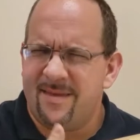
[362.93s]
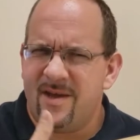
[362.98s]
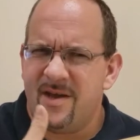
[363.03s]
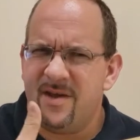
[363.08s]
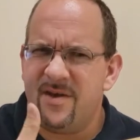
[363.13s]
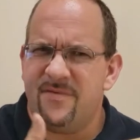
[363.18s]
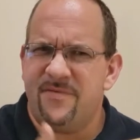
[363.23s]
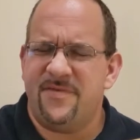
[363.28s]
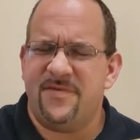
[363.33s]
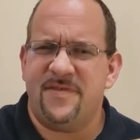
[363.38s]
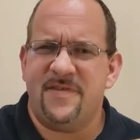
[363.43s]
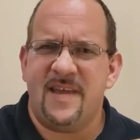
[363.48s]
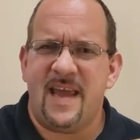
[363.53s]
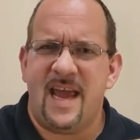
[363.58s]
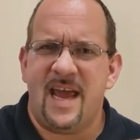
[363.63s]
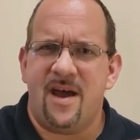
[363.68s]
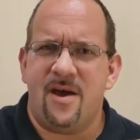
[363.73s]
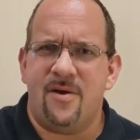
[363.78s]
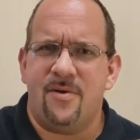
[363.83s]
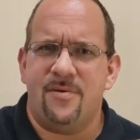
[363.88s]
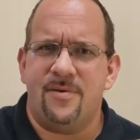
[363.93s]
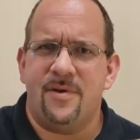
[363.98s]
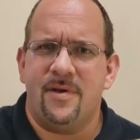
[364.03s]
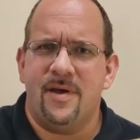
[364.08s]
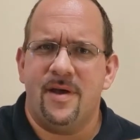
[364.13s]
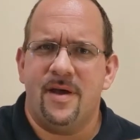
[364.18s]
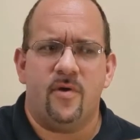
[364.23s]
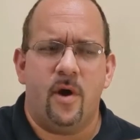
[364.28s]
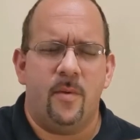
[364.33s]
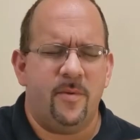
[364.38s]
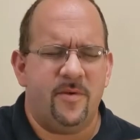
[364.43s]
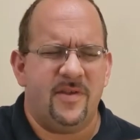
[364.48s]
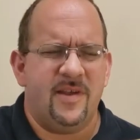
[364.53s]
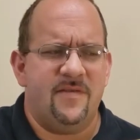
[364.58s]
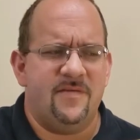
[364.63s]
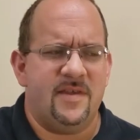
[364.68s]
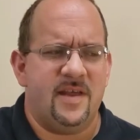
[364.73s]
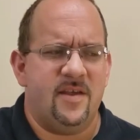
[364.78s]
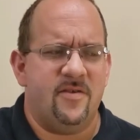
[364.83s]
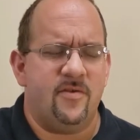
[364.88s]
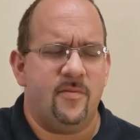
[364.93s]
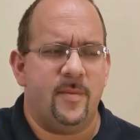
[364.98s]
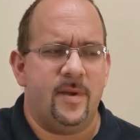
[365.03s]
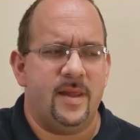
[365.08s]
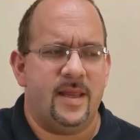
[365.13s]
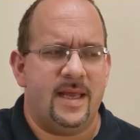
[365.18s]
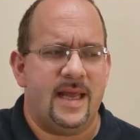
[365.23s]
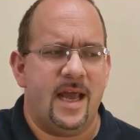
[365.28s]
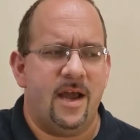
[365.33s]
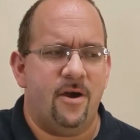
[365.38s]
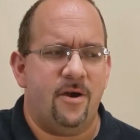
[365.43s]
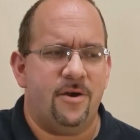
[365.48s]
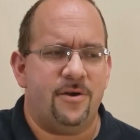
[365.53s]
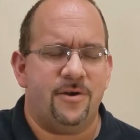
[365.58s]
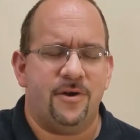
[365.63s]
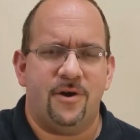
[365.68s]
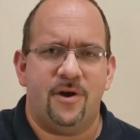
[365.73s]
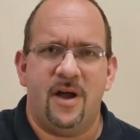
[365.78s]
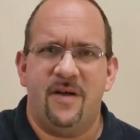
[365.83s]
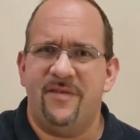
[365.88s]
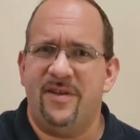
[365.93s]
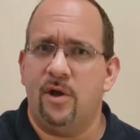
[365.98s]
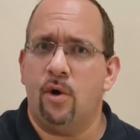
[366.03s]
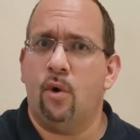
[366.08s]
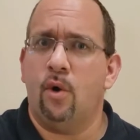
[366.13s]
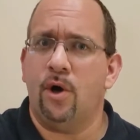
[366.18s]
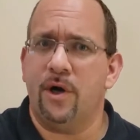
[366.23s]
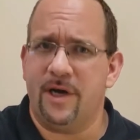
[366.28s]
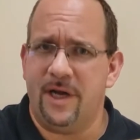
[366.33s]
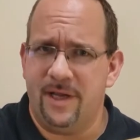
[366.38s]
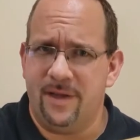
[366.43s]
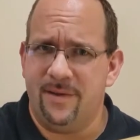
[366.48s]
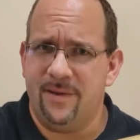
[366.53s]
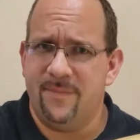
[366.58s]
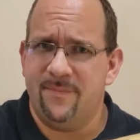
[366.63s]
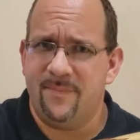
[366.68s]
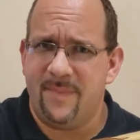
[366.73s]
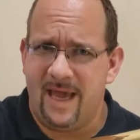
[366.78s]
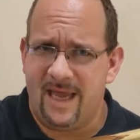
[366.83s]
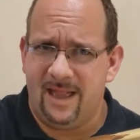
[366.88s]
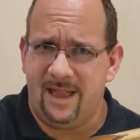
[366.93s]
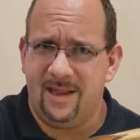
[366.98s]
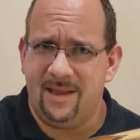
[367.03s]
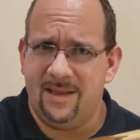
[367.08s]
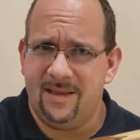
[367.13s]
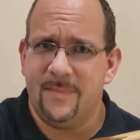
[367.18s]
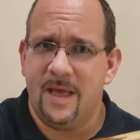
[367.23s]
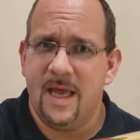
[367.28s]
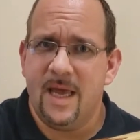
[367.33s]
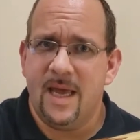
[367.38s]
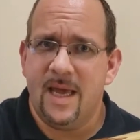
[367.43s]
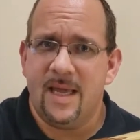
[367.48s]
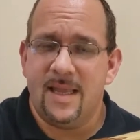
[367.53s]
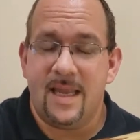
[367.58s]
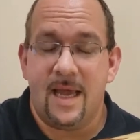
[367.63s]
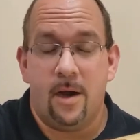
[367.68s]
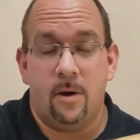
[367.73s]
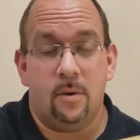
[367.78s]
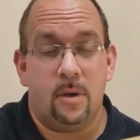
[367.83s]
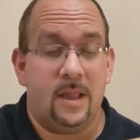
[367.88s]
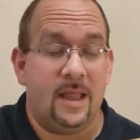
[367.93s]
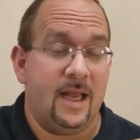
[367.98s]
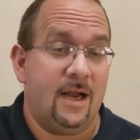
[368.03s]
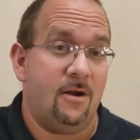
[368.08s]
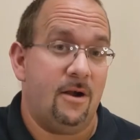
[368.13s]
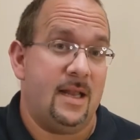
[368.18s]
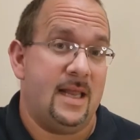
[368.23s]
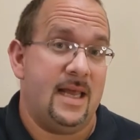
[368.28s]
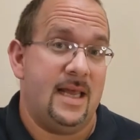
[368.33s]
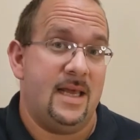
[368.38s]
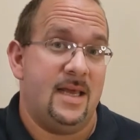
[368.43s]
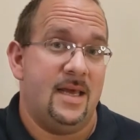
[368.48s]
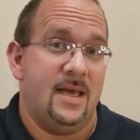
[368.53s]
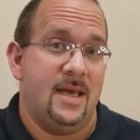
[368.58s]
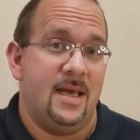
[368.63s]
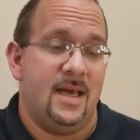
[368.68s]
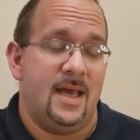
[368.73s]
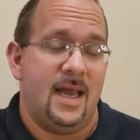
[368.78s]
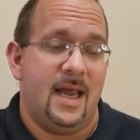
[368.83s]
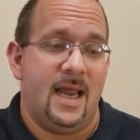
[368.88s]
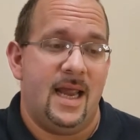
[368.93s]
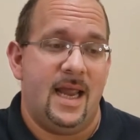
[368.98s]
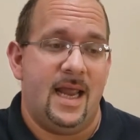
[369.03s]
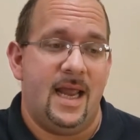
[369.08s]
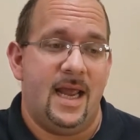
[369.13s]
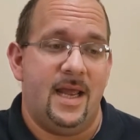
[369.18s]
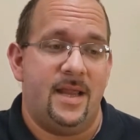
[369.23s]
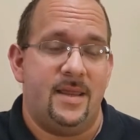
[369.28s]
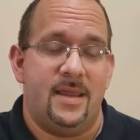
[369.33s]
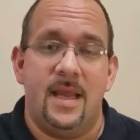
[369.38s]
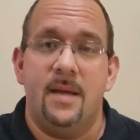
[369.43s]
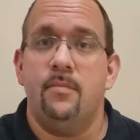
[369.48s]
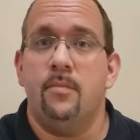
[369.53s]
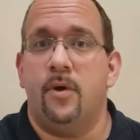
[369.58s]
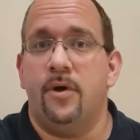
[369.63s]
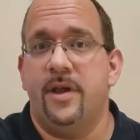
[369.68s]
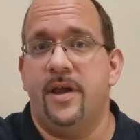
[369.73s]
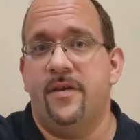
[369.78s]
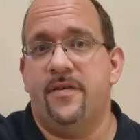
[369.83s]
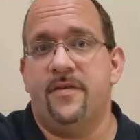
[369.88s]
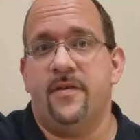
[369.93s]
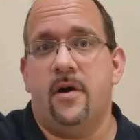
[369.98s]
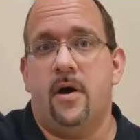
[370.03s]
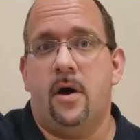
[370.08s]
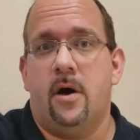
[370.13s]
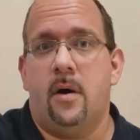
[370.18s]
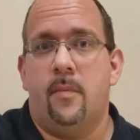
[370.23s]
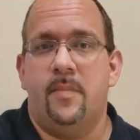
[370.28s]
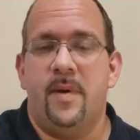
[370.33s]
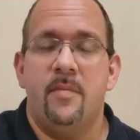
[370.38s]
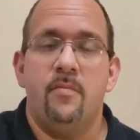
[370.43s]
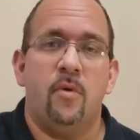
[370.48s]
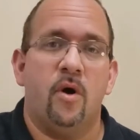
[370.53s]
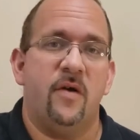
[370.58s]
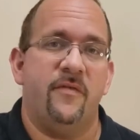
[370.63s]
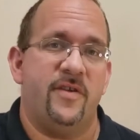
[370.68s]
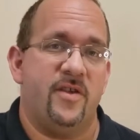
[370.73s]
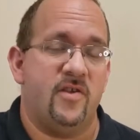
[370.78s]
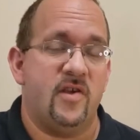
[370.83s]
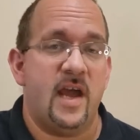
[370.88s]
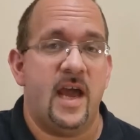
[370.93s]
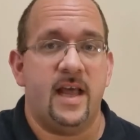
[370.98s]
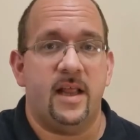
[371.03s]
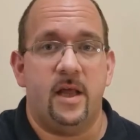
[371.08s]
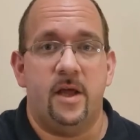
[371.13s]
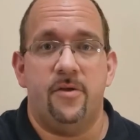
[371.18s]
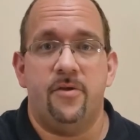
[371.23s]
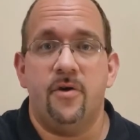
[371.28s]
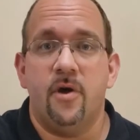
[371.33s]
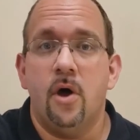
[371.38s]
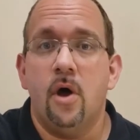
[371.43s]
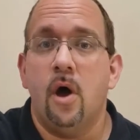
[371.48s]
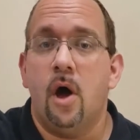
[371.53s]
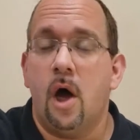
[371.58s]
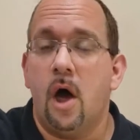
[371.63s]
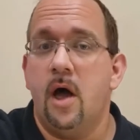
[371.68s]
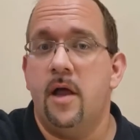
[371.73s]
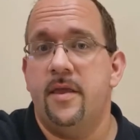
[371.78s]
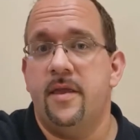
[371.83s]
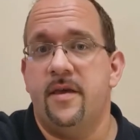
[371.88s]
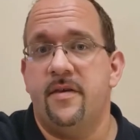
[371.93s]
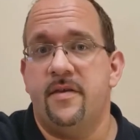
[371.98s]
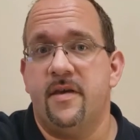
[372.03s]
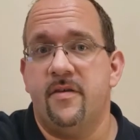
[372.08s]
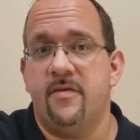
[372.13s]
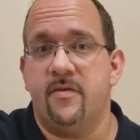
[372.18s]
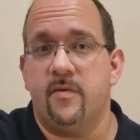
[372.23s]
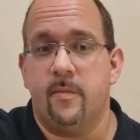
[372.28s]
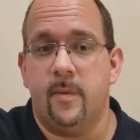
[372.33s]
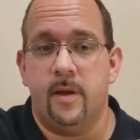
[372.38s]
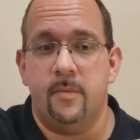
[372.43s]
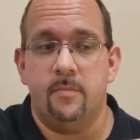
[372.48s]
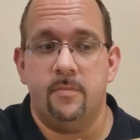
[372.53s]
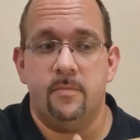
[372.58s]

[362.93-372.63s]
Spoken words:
of sound almost gives the instrument the character of an organ pedal. Now, clarity and nimbleness are a bit more of a challenge on this instrument.